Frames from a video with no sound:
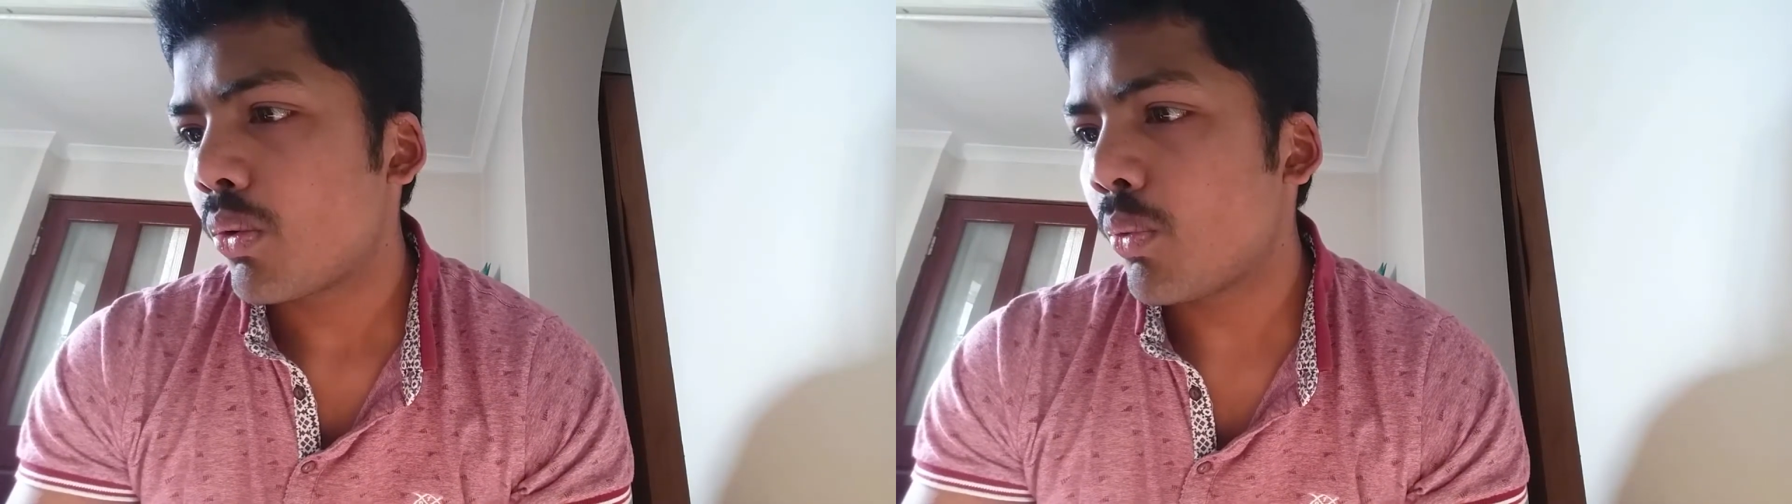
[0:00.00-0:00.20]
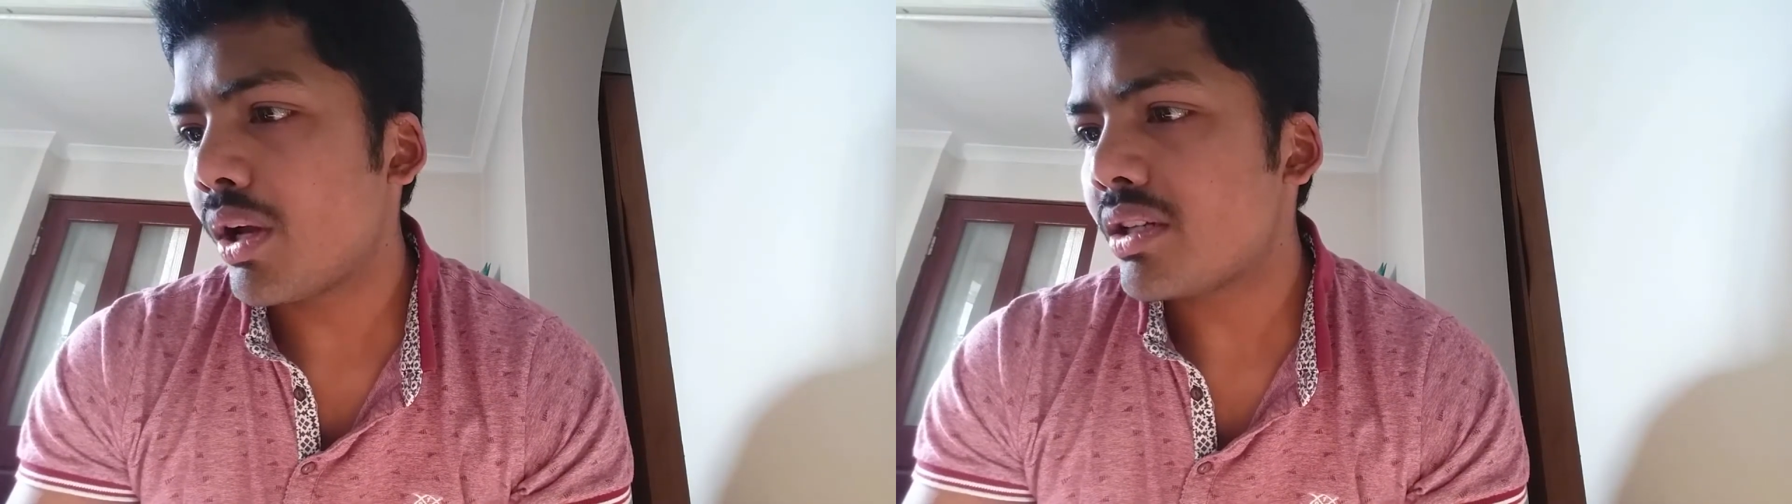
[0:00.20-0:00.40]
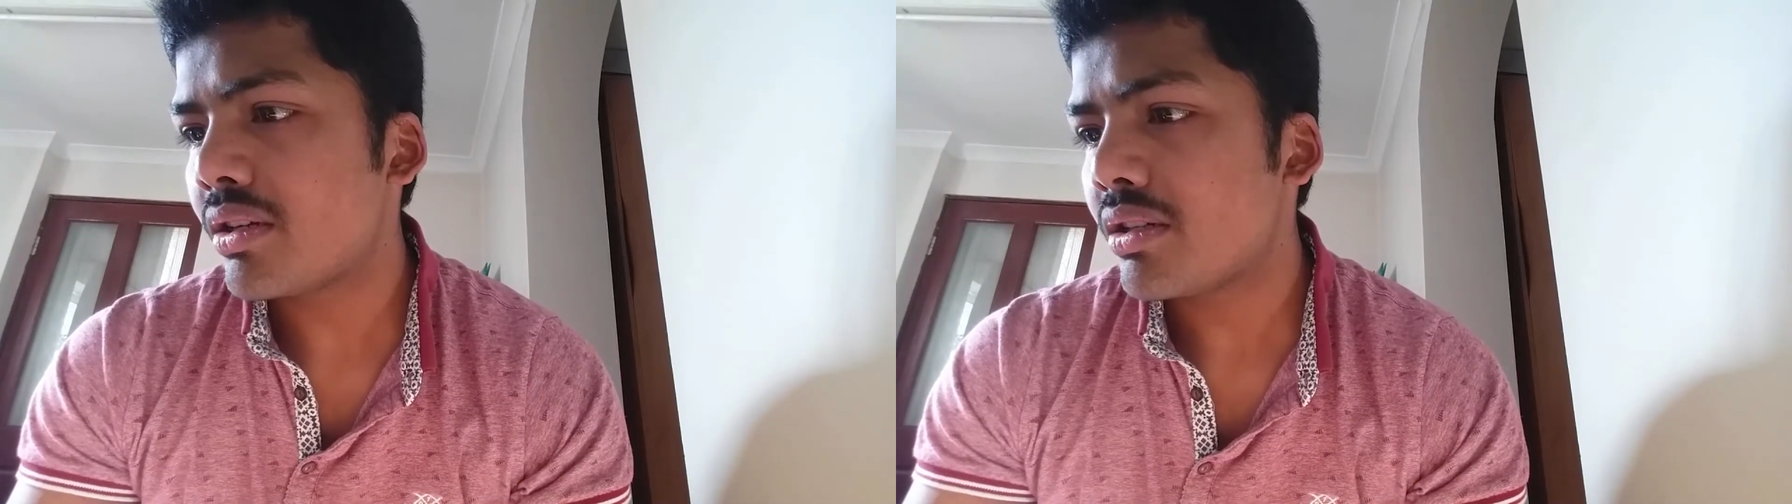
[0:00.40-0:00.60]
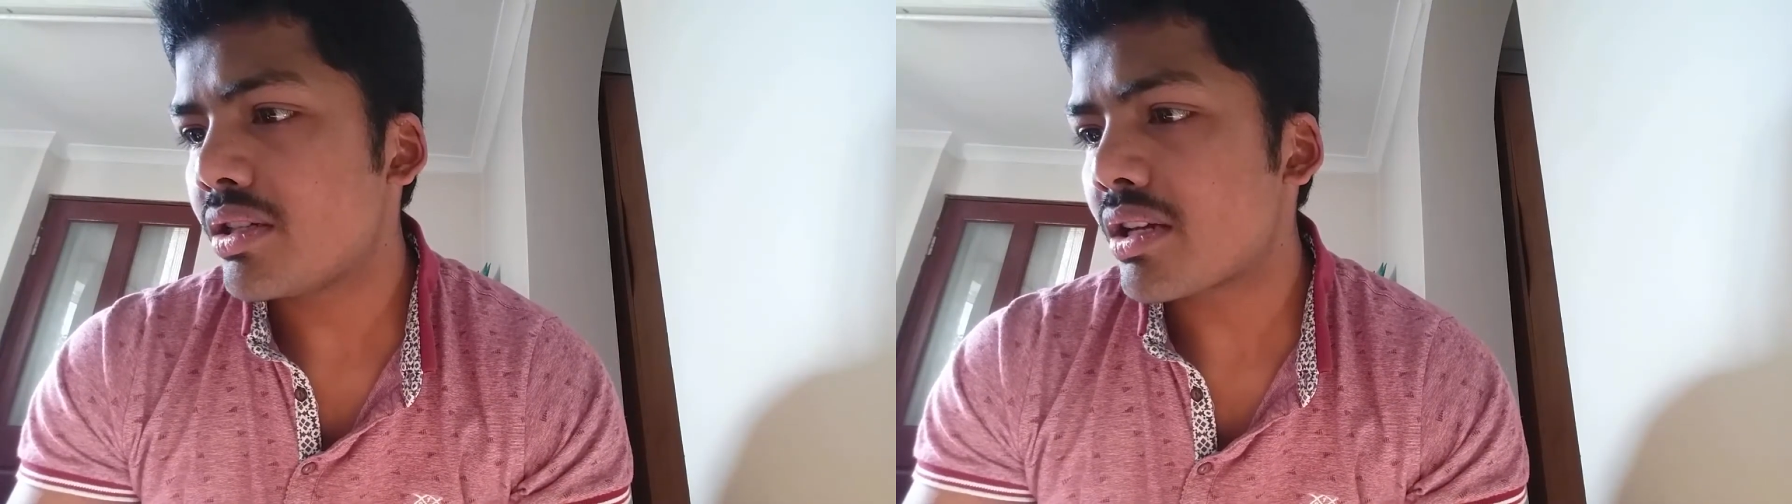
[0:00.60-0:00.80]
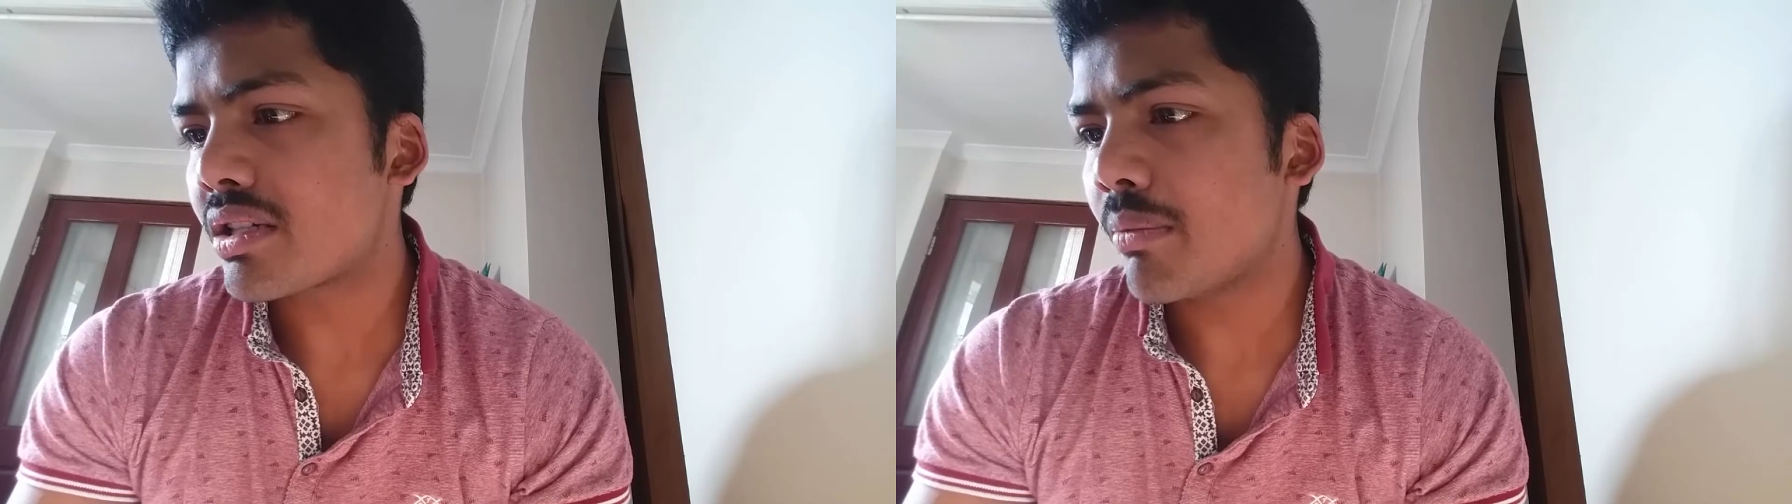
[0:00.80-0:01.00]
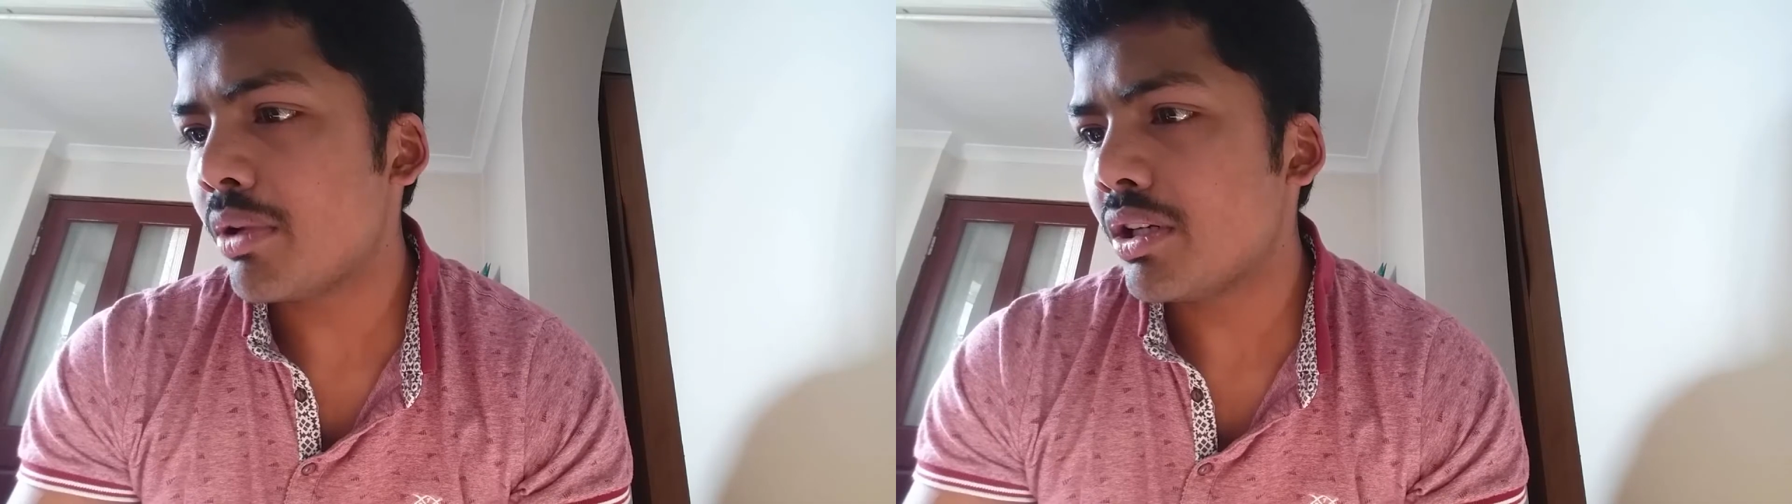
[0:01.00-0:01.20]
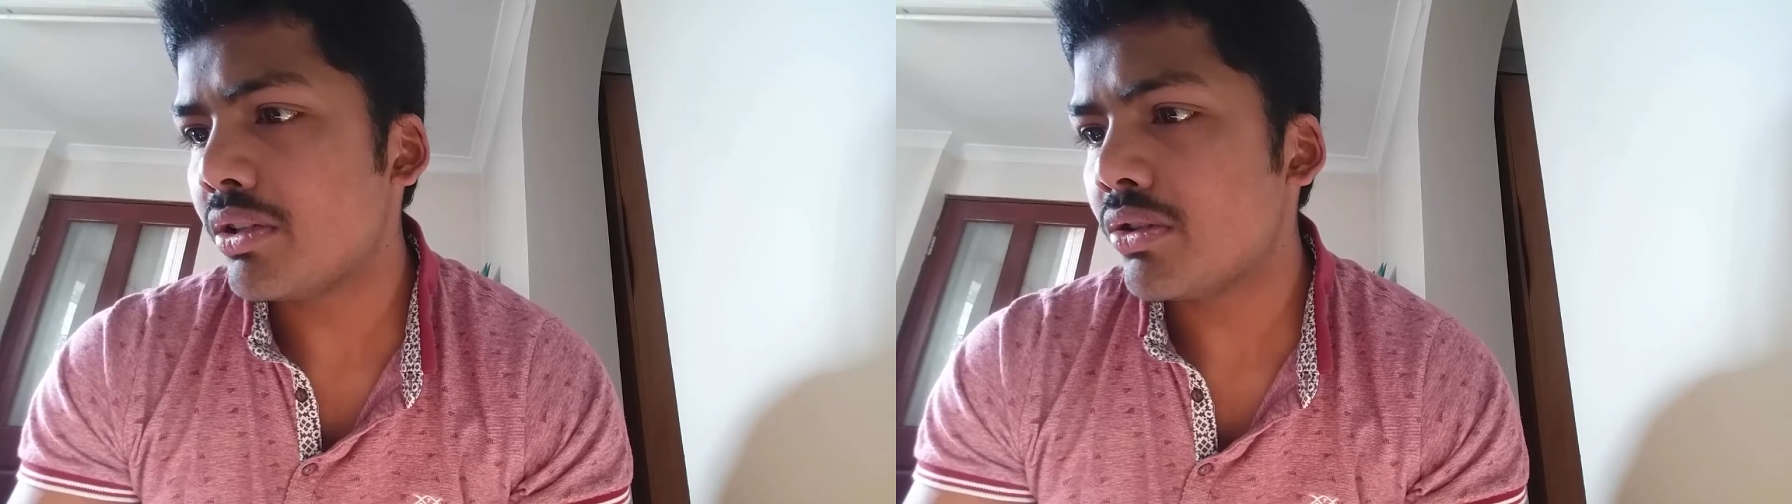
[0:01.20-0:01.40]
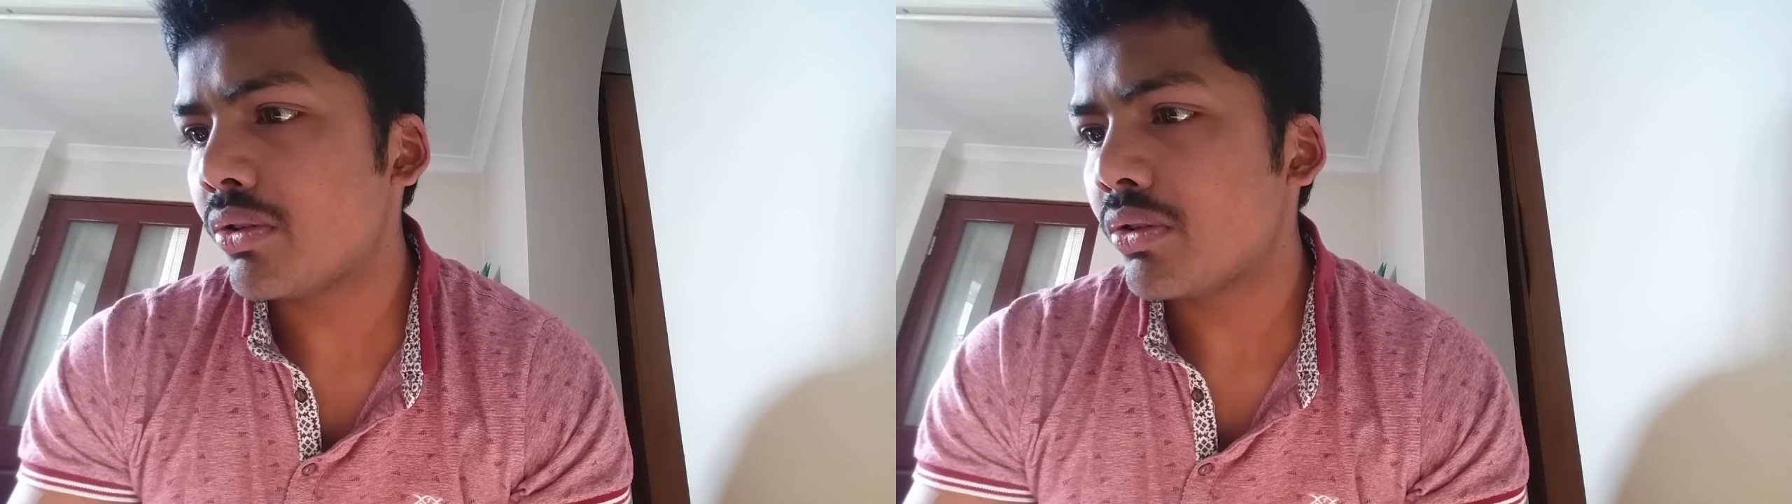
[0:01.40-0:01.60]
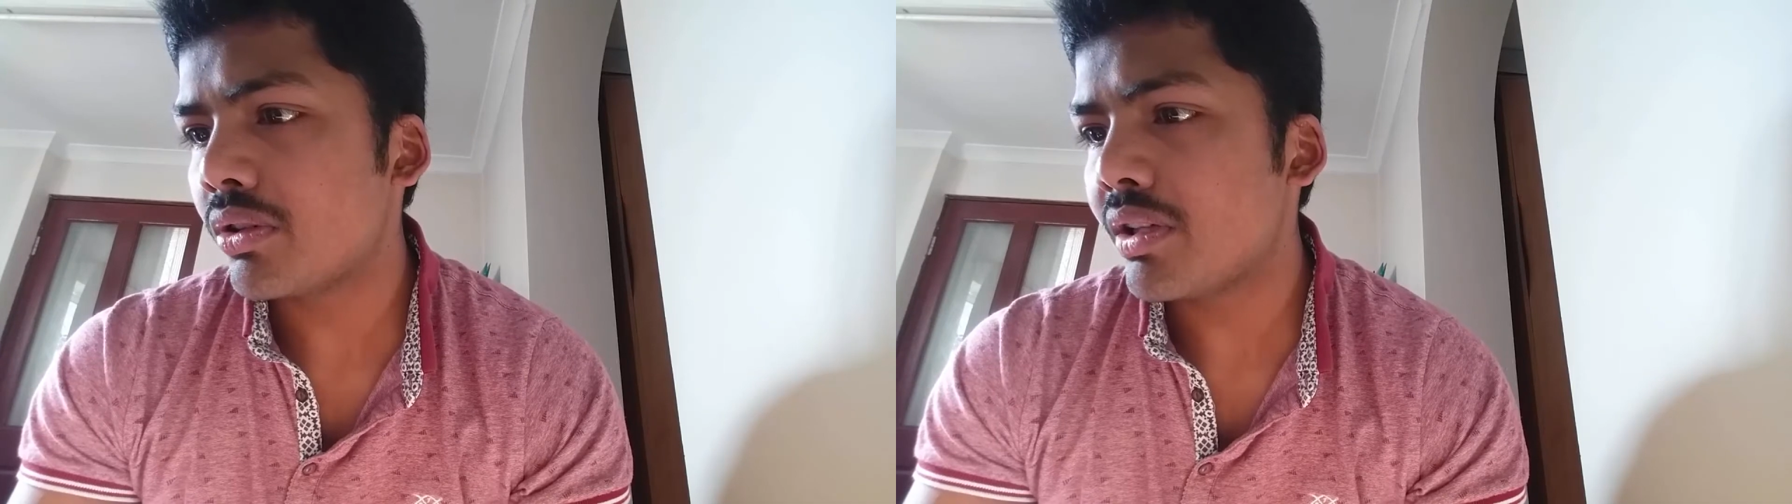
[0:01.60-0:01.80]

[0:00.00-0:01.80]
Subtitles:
Wait, just a minute, you.